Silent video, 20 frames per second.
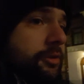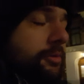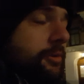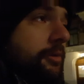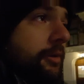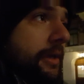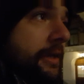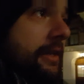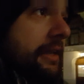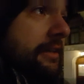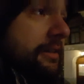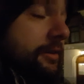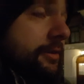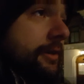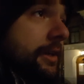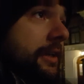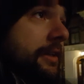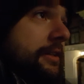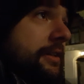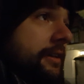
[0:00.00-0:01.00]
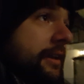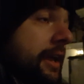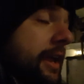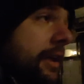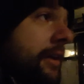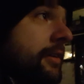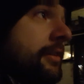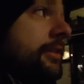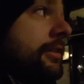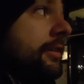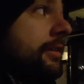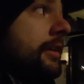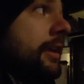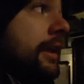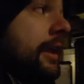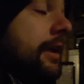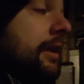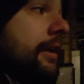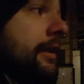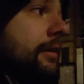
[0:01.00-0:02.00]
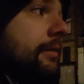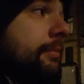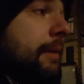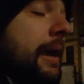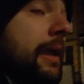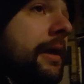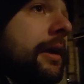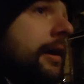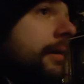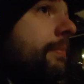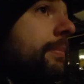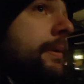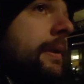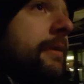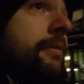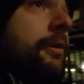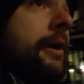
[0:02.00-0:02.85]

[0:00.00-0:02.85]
great length in my company,